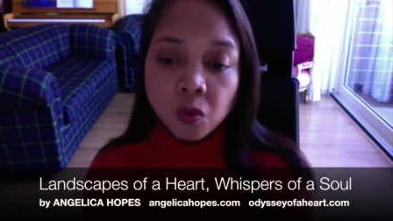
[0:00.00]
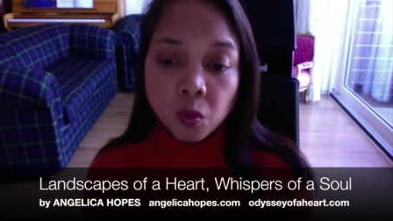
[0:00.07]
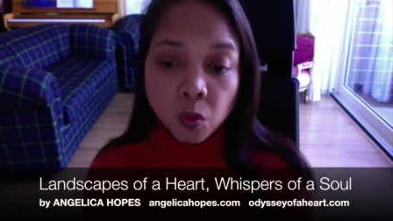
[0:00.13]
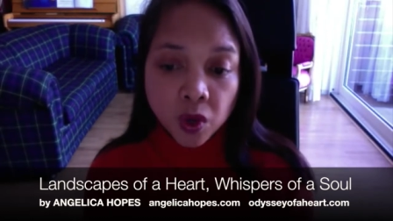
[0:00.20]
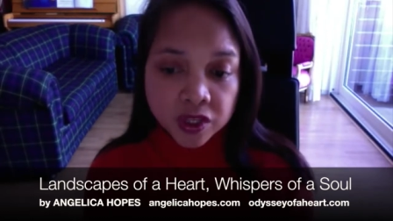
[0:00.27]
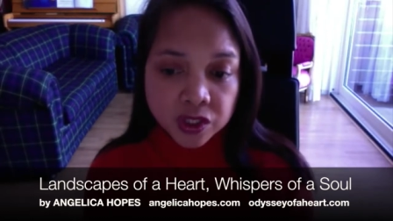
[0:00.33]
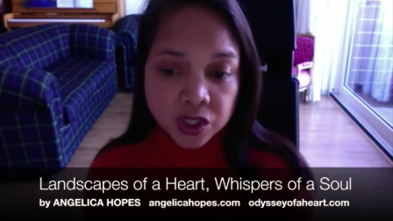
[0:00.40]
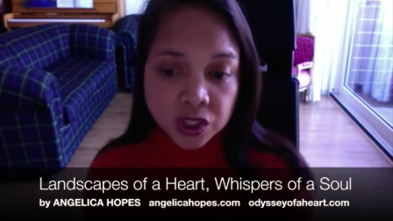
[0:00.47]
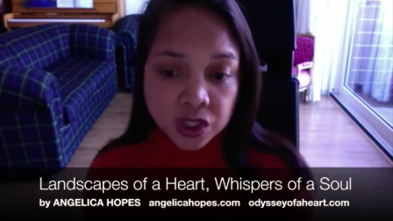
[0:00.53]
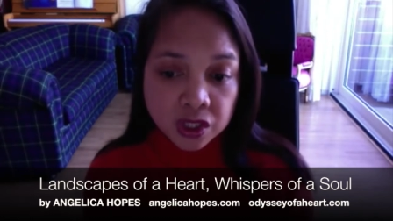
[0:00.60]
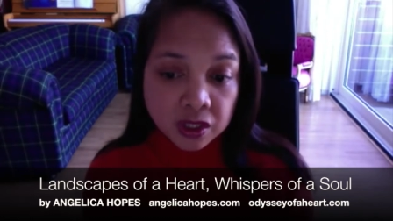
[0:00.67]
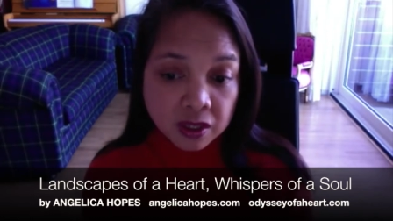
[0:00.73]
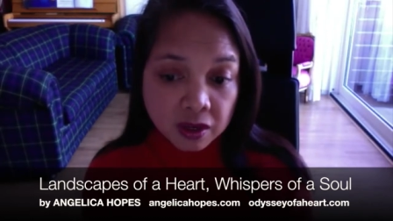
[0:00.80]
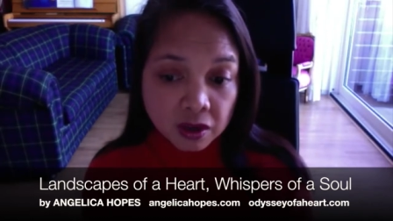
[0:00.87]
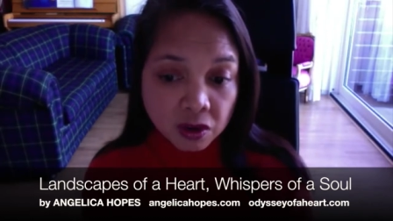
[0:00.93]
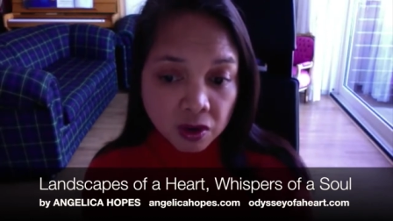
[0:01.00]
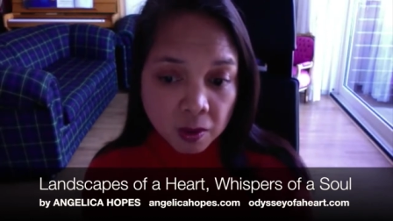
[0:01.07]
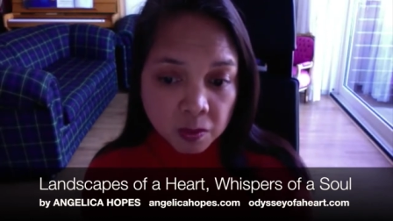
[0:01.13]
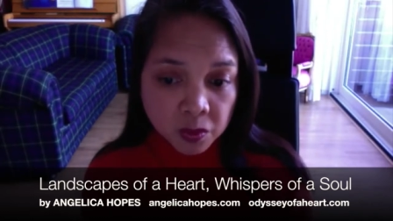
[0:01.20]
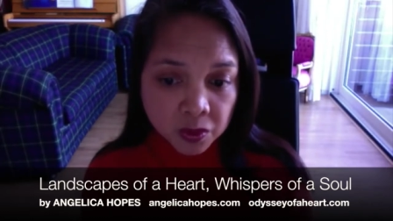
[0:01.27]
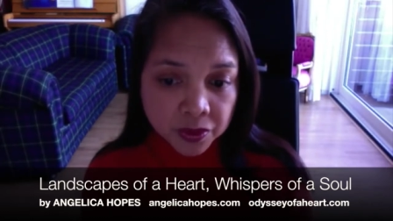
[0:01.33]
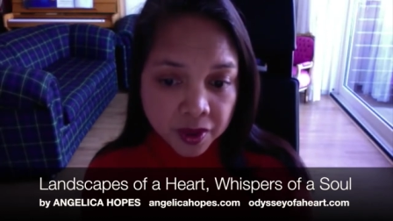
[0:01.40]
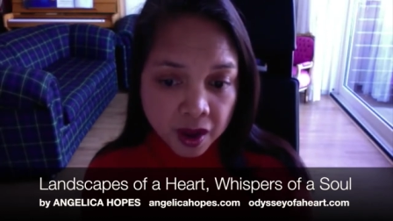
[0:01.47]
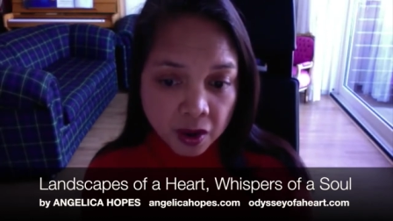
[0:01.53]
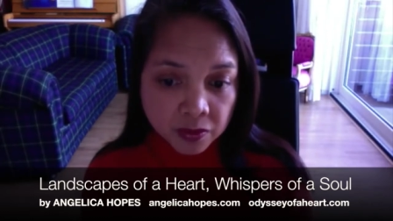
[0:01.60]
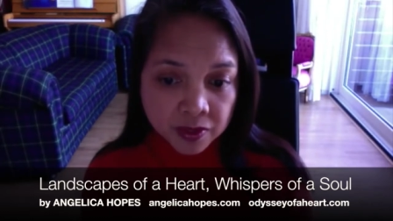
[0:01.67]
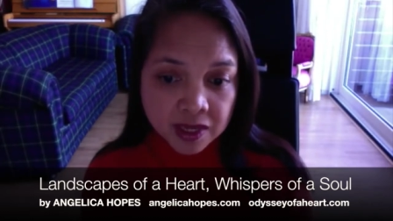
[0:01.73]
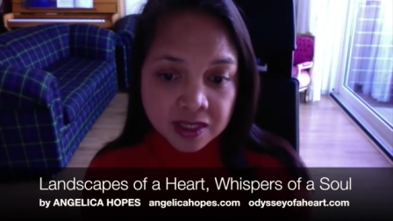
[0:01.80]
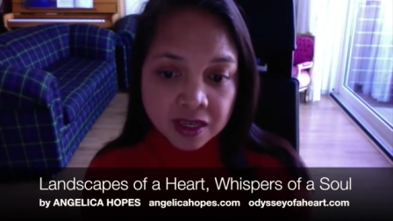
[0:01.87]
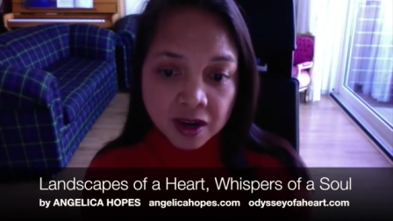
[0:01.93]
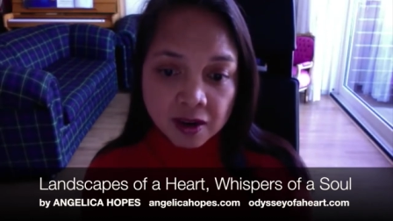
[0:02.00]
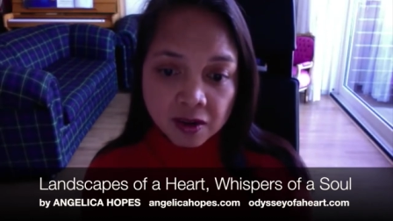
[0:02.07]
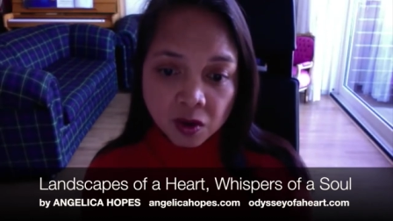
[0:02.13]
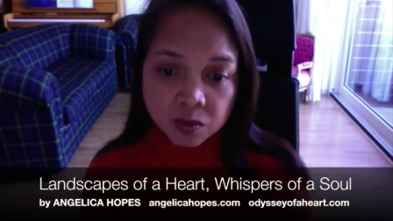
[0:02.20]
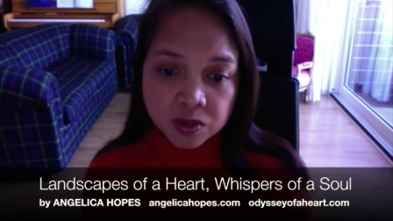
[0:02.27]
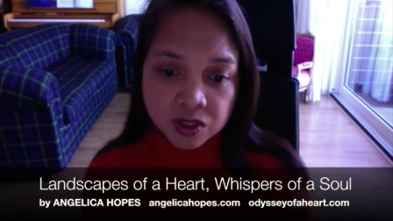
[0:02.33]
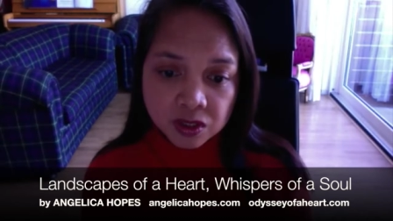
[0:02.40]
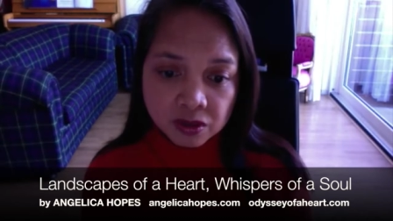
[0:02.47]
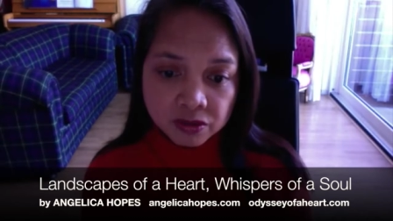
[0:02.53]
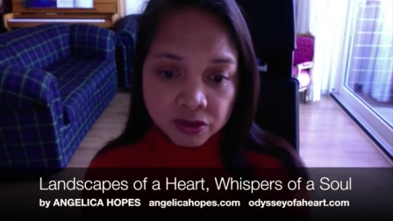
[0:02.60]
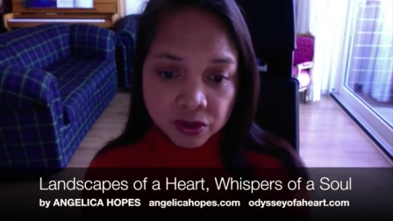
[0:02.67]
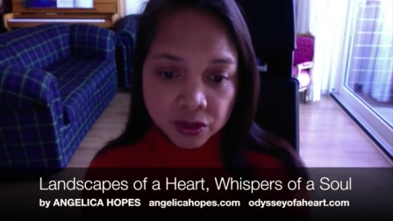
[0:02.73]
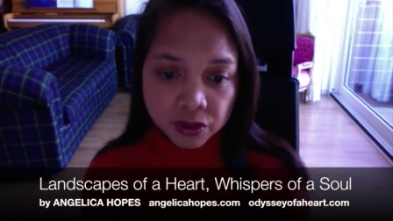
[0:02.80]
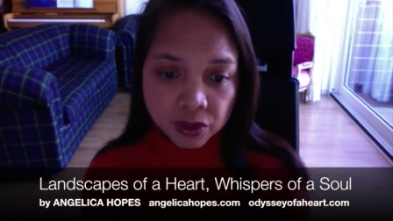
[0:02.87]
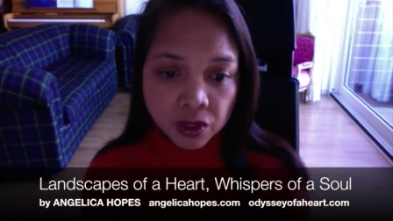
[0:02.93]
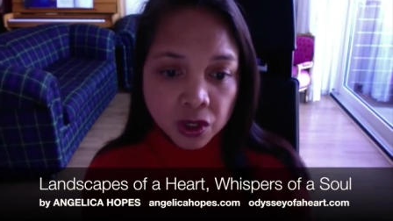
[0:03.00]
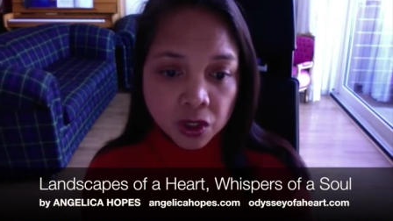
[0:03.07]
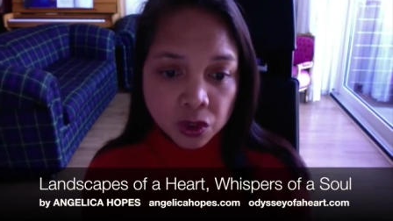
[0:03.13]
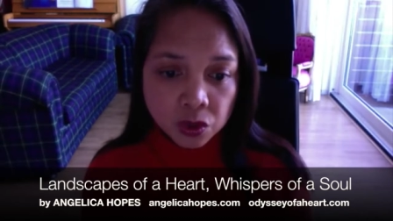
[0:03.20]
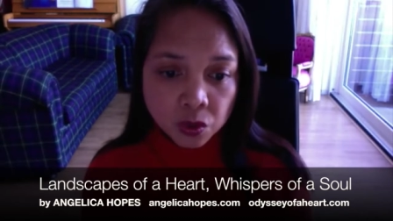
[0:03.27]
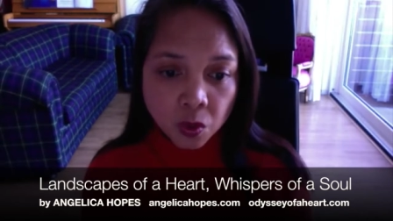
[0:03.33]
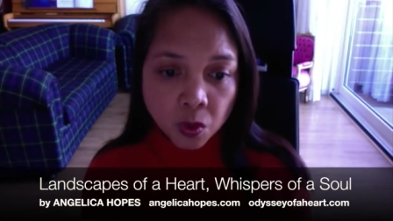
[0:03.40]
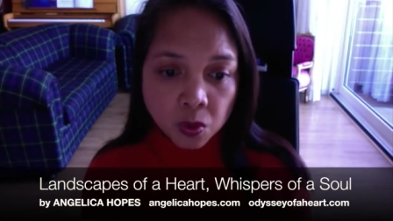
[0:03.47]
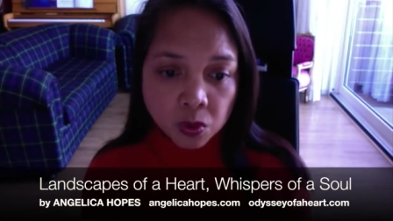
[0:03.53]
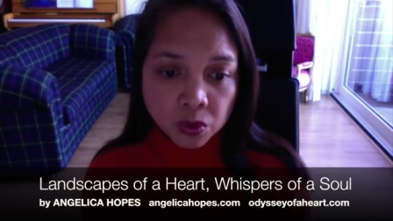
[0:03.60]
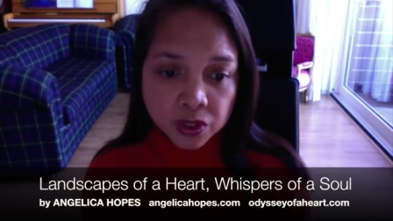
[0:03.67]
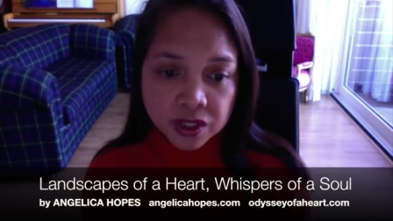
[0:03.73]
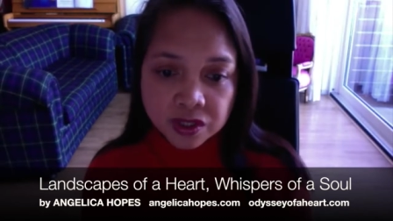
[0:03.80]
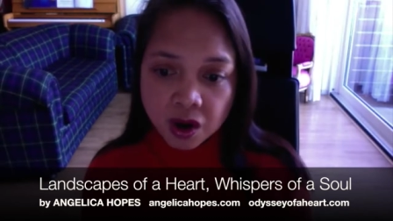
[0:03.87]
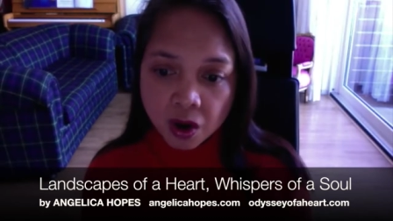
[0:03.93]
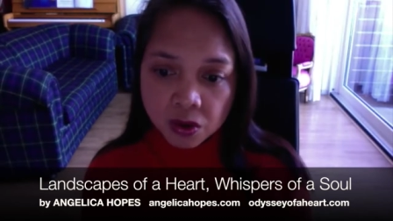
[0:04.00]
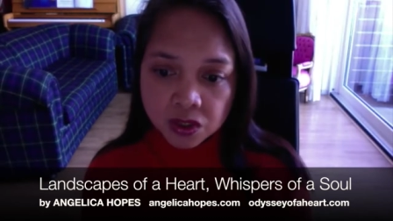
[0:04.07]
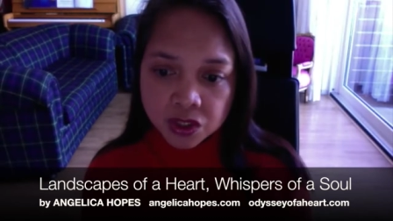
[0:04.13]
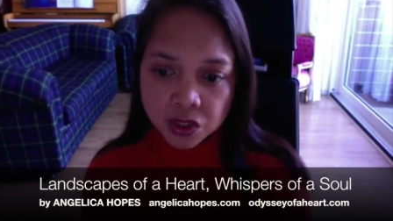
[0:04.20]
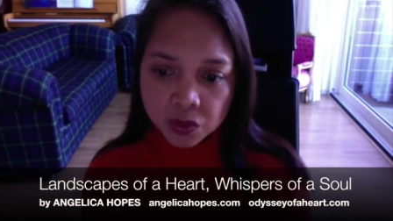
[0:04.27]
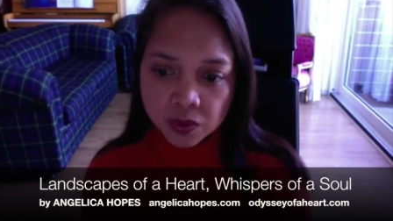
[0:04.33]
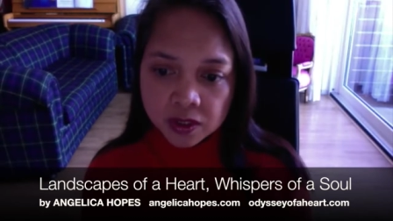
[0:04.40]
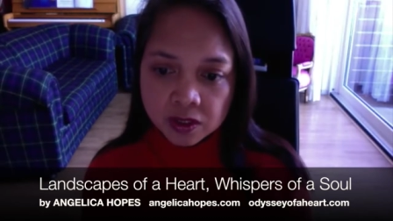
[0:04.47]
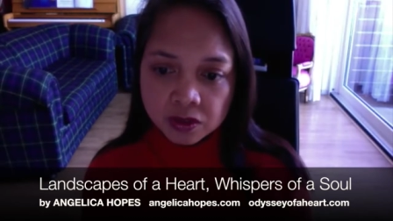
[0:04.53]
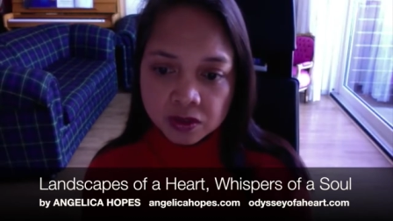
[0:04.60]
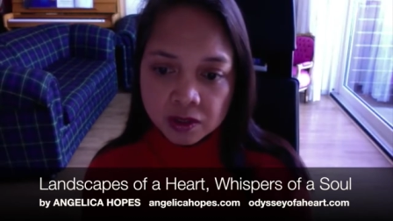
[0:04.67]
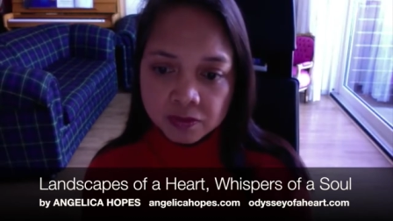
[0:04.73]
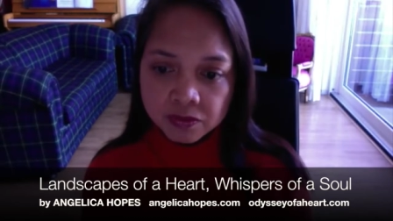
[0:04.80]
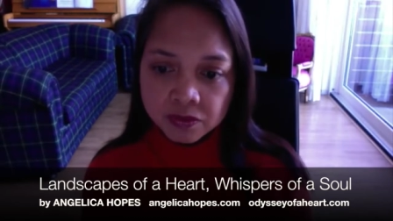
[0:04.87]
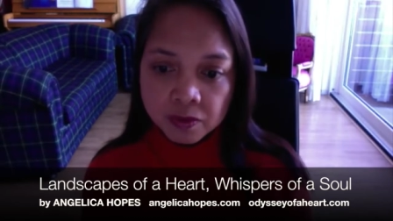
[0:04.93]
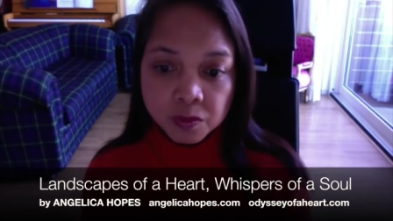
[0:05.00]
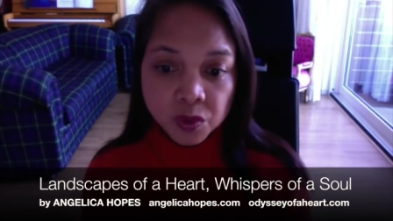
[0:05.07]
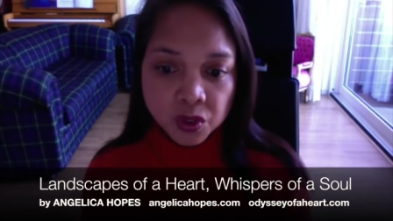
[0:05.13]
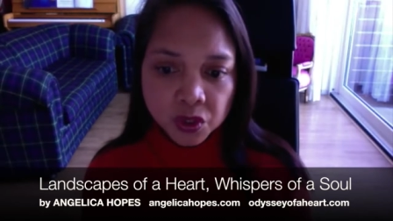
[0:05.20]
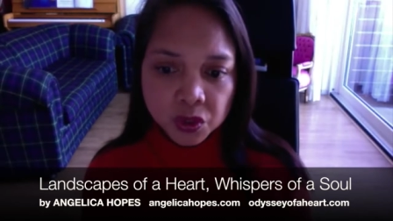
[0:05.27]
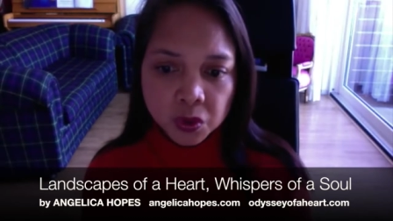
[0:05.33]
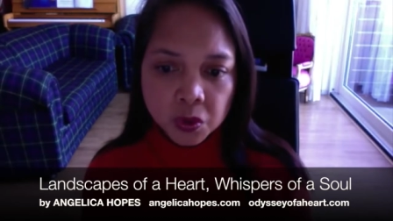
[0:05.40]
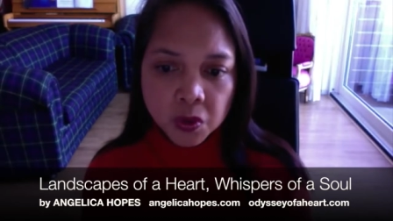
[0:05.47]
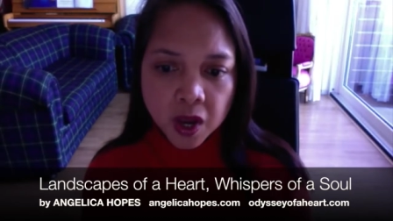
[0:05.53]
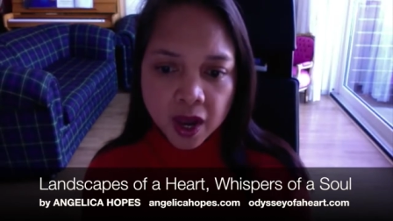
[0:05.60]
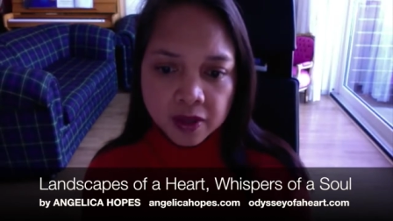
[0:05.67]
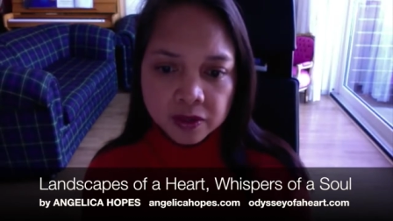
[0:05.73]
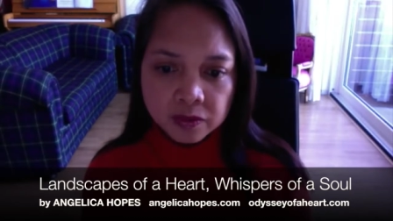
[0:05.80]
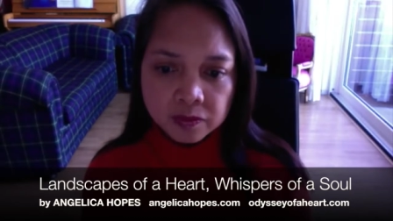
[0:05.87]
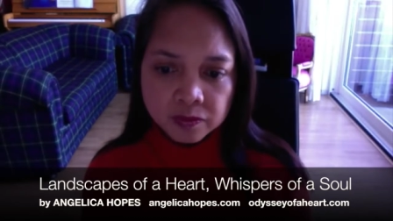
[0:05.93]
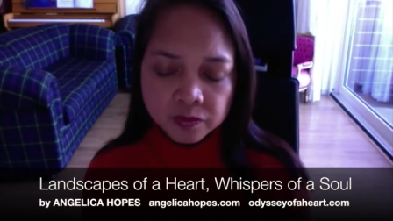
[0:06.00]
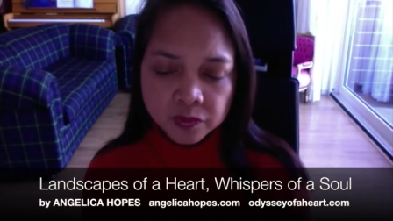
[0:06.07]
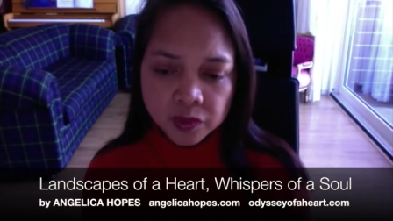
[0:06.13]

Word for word: which crumbled down as Lara observed her through all these hours during the trip from Chur to Lugano.